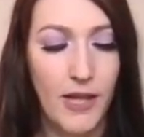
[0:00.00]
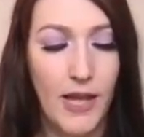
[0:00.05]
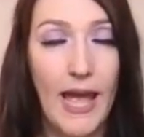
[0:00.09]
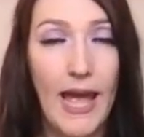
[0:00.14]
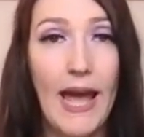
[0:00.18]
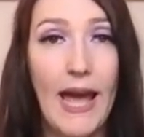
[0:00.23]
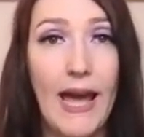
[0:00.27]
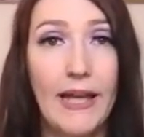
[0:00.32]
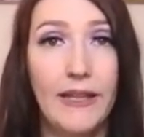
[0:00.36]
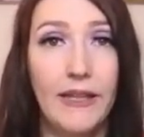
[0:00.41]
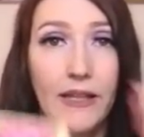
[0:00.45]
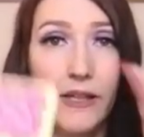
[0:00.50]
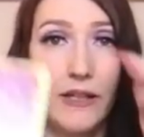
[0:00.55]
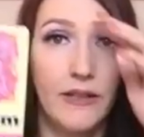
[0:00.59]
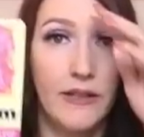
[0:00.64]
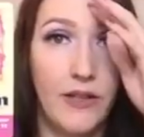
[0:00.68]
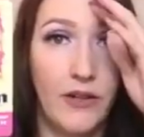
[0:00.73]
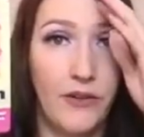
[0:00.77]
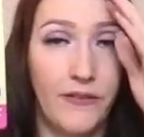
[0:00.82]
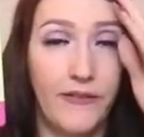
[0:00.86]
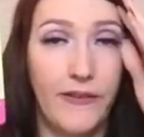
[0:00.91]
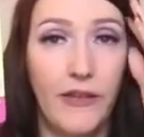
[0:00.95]
And
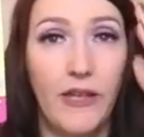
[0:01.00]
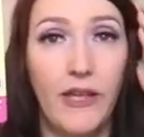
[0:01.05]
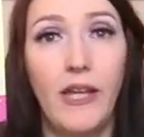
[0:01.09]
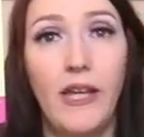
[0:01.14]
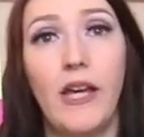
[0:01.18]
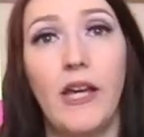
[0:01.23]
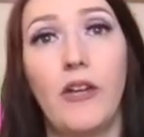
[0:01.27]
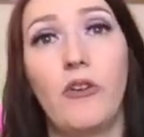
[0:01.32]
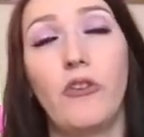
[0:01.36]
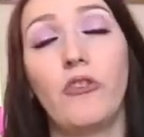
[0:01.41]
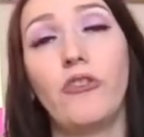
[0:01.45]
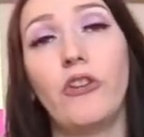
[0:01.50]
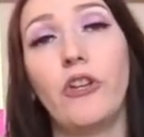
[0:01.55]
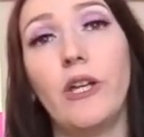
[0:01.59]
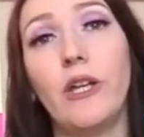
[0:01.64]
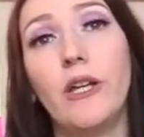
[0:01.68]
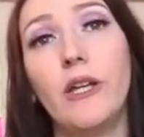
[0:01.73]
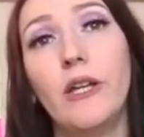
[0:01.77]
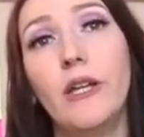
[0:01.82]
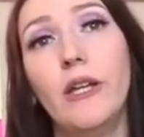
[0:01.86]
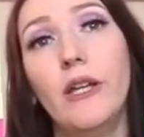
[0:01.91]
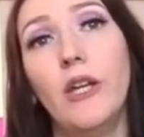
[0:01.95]
there's the king
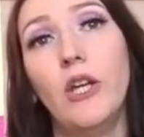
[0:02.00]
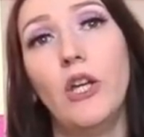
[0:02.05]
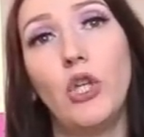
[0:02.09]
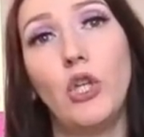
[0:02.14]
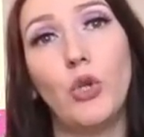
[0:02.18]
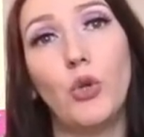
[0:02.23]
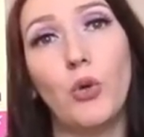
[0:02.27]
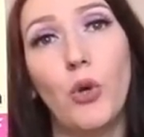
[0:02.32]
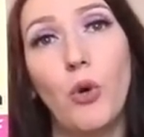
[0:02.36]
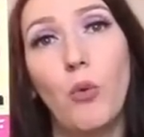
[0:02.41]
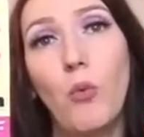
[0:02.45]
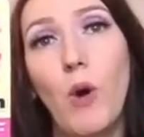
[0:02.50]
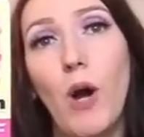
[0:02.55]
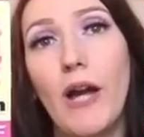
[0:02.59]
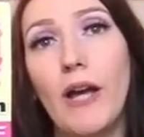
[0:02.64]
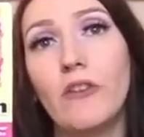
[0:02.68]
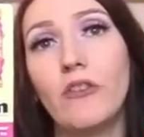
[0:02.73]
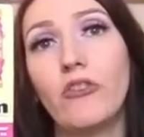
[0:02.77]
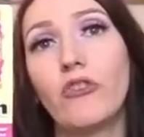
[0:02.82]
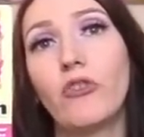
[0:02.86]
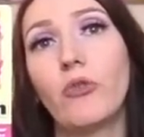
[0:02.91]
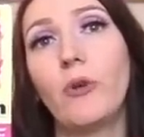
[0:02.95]
energy. You're a
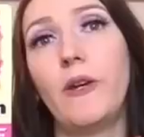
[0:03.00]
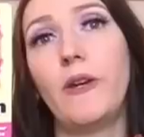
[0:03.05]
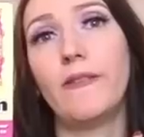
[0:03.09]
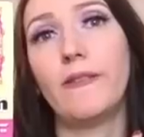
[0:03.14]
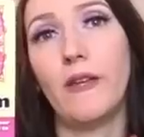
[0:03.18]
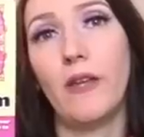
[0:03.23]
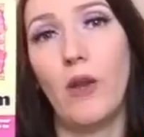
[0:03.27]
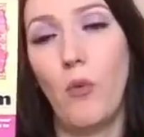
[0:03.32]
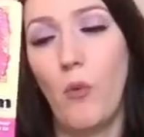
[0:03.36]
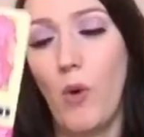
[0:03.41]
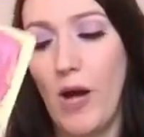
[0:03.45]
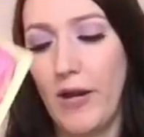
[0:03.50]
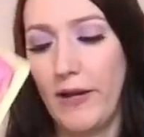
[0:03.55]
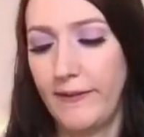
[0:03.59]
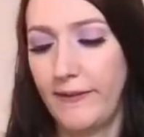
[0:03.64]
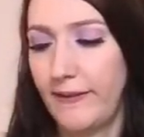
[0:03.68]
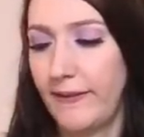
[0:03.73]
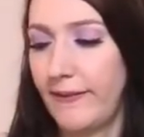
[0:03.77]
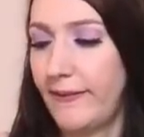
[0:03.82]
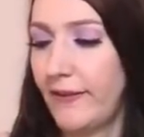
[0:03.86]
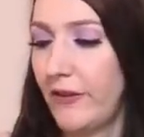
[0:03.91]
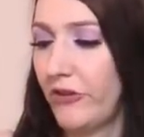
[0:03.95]
wise choice and a
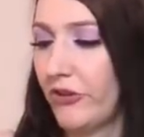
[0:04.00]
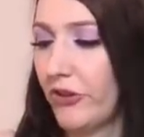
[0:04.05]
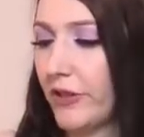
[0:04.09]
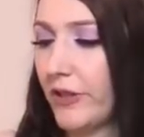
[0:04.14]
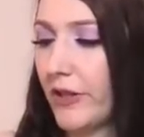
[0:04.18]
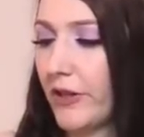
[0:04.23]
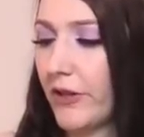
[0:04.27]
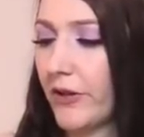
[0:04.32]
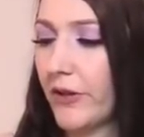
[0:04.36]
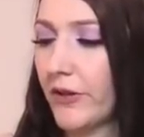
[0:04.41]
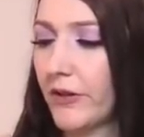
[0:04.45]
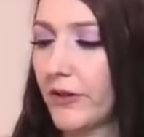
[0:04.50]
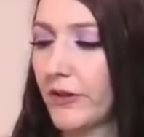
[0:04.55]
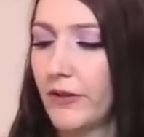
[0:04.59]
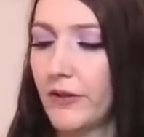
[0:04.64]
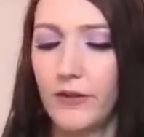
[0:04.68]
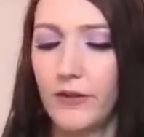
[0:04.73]
wise decision there.